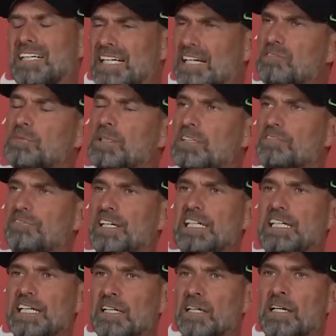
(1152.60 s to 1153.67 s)
gives me this
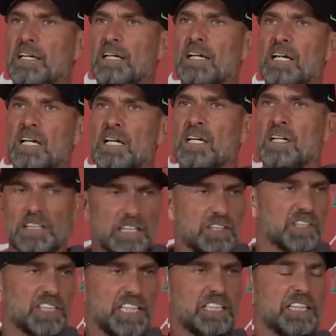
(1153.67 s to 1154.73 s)
feeling that
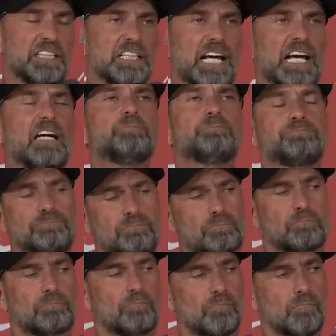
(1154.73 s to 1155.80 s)
is sitting there.
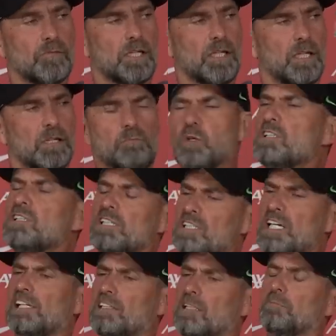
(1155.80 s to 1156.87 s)
And what's
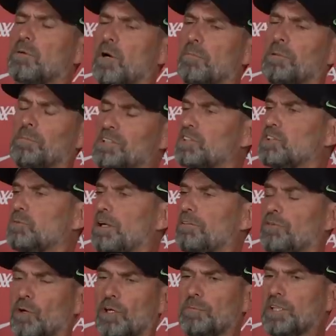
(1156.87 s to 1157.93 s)
exactly the problem? Is it
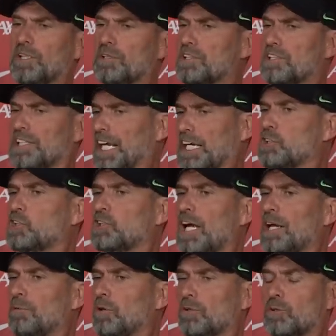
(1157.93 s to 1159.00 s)
12:30 because it's
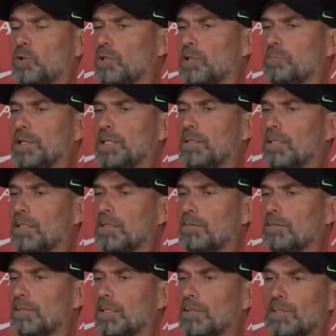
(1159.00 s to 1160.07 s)
lunchtime, or could it be the
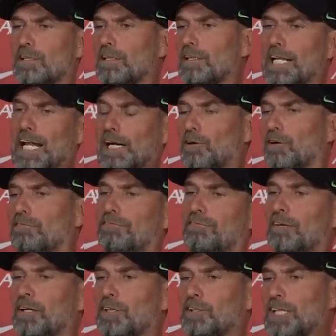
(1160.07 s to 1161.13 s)
lack
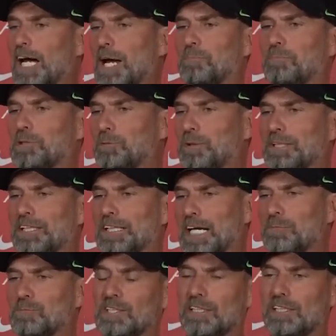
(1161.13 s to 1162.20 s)
of time between the
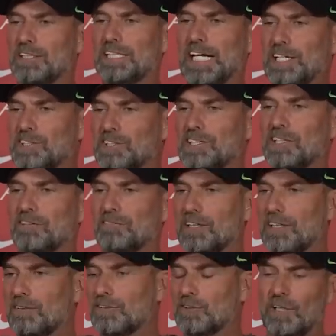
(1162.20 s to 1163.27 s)
games and intensity of
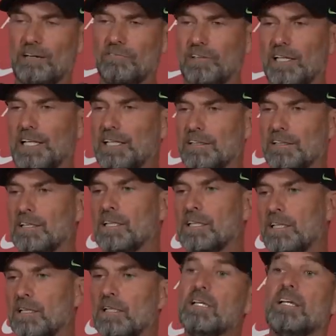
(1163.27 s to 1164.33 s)
the travel and the...
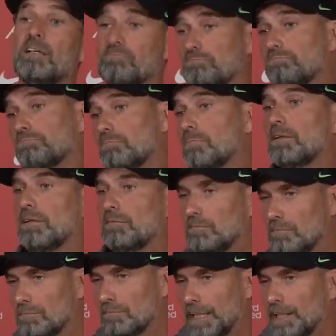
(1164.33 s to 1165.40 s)

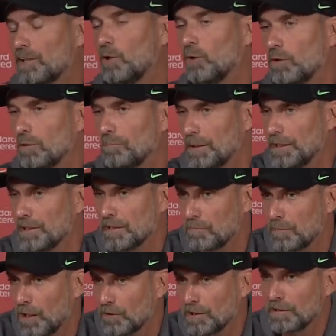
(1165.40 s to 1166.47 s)
Make your own opinion
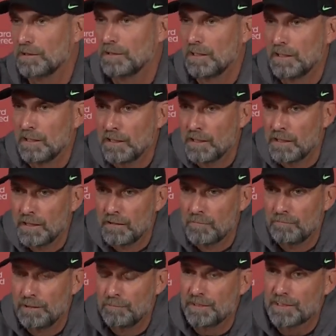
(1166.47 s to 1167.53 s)
about it.
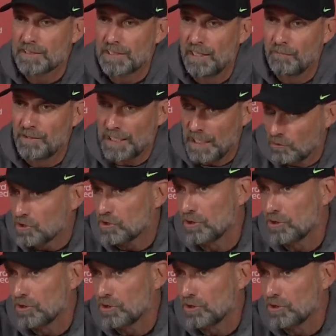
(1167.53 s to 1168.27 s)
Maybe this time without a